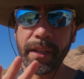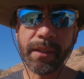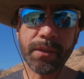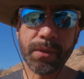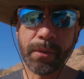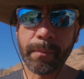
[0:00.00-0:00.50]
taking
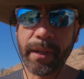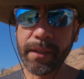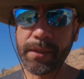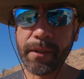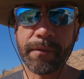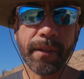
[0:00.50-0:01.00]
the drone by
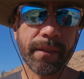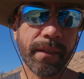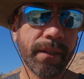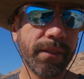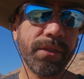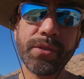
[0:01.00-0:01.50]
itself out
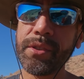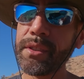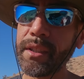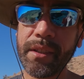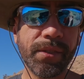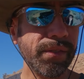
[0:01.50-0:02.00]
there, you're just
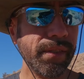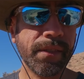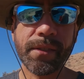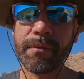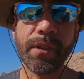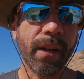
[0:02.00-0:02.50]
going to use it
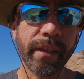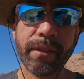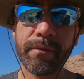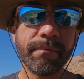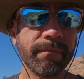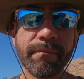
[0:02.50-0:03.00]
as a
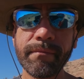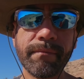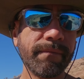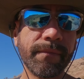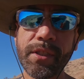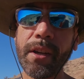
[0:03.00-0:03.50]
vlogging
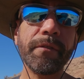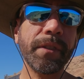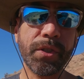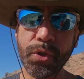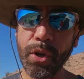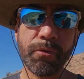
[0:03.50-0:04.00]
selfie
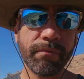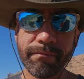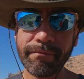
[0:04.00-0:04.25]
drone.